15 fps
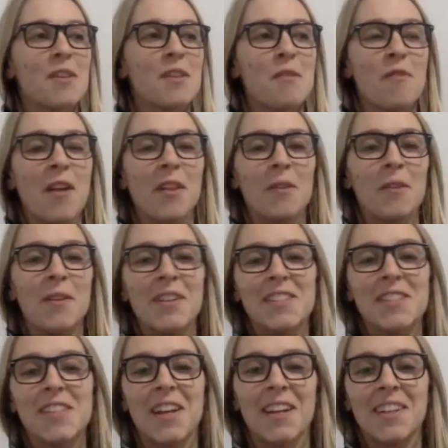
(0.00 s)
follow
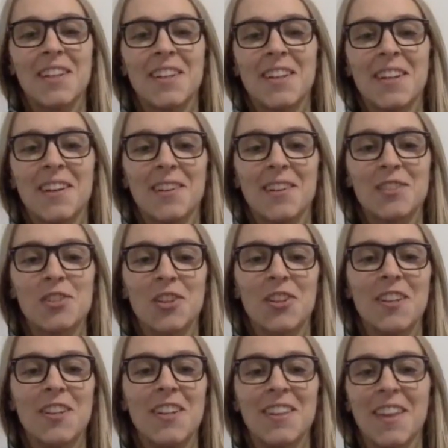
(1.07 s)
us on our
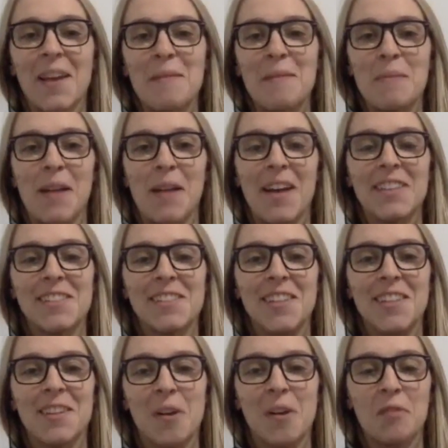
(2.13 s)
journey in Lake Placid,
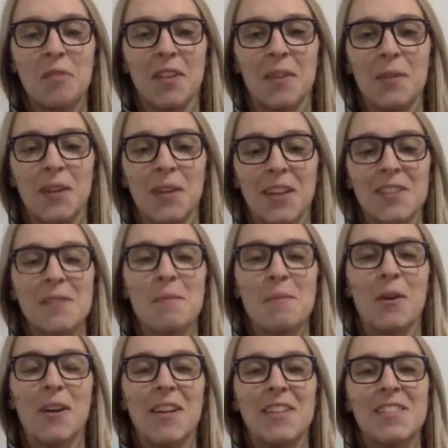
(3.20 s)
and hopefully we'll get some
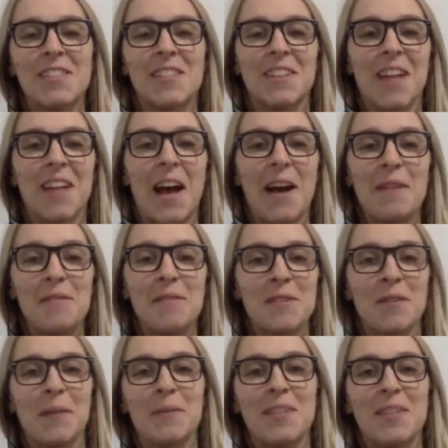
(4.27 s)
more Insta lives
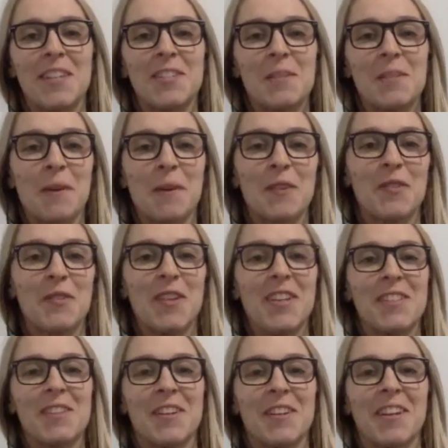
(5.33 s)
from Digit Murphy
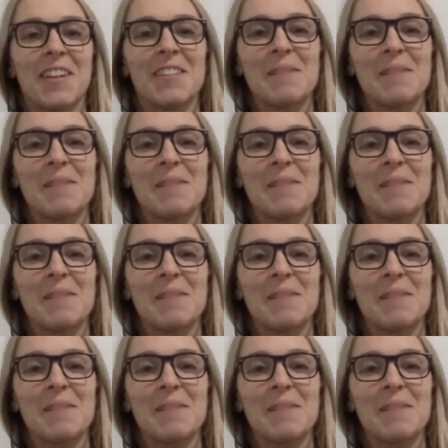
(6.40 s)
so you can get some